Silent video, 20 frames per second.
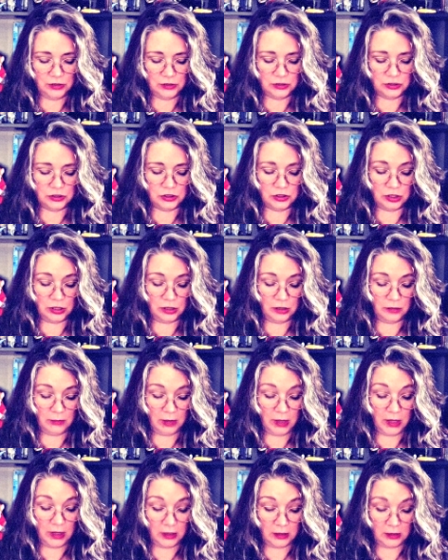
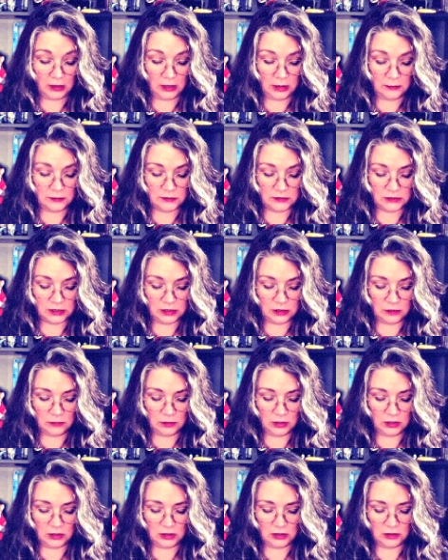Jeremiah keeps telling
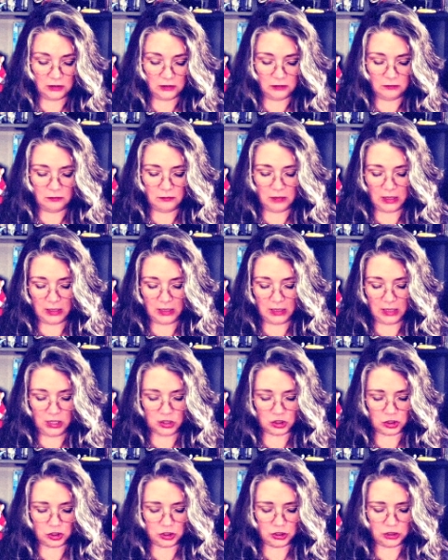me that
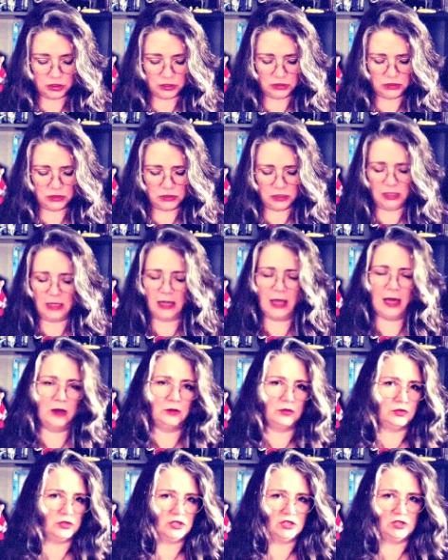medication just
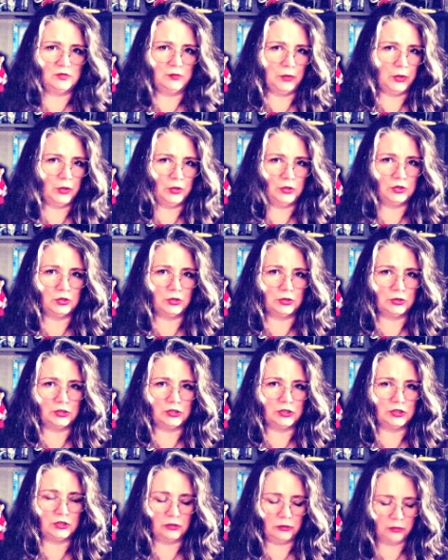clouds spiritual
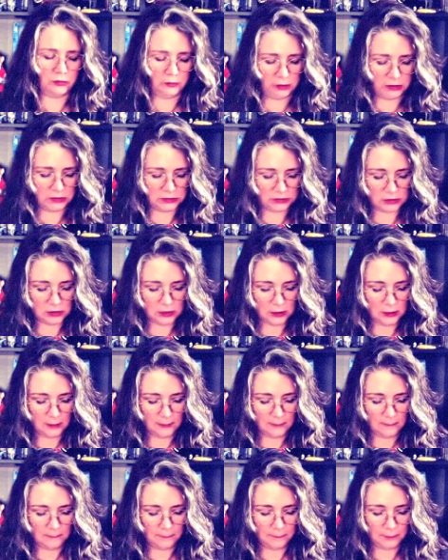discernment,
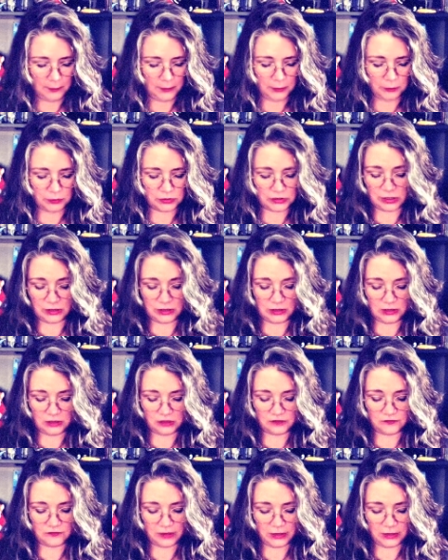which I think
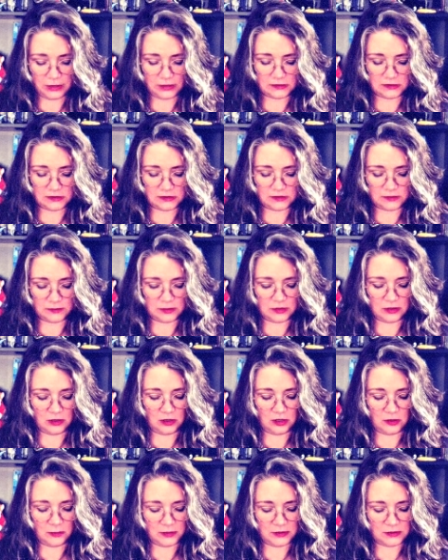is funny since my
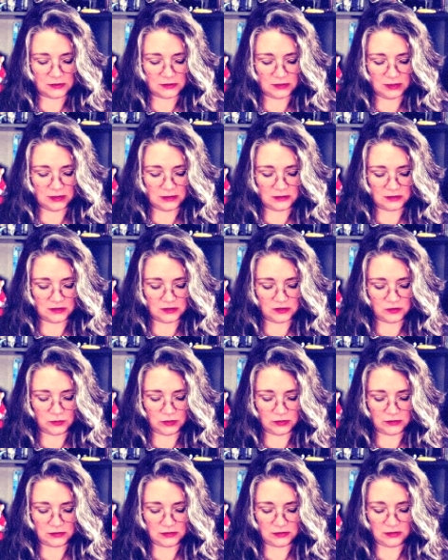therapist thinks it's
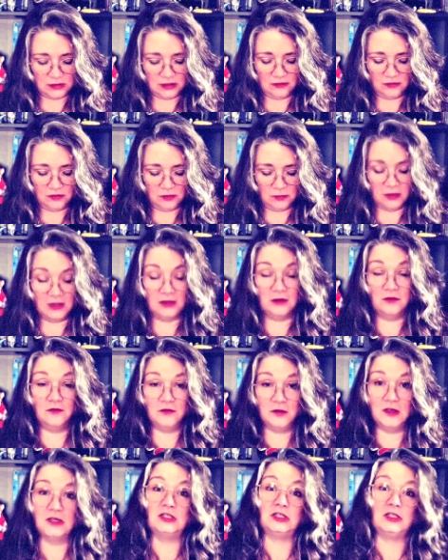what's giving me the
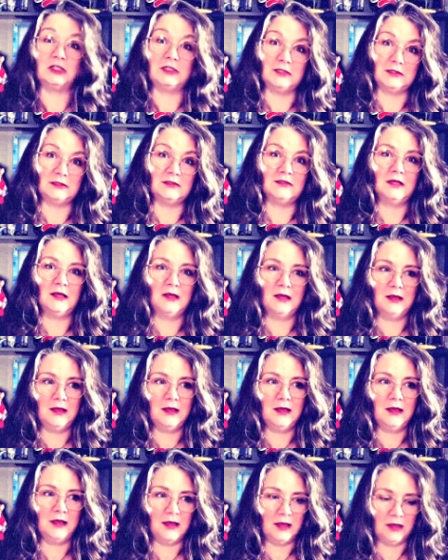visions,
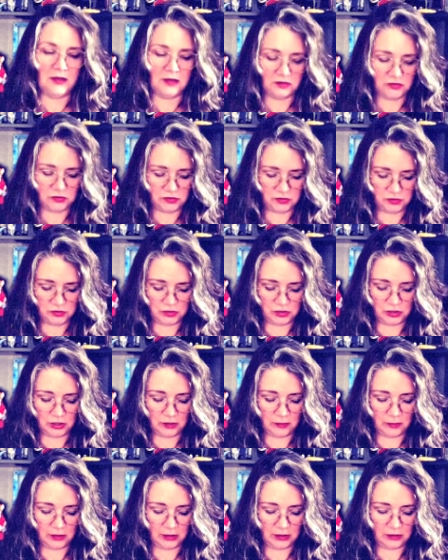as
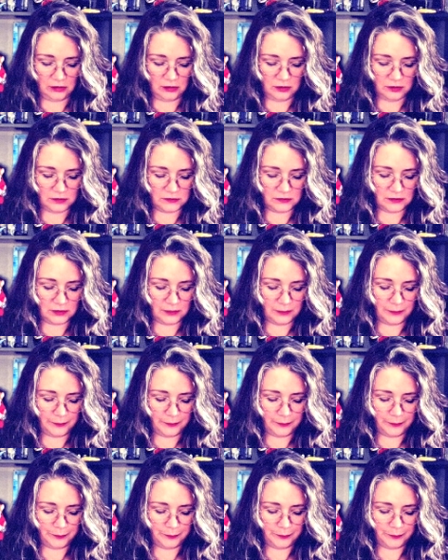Jeremiah calls them.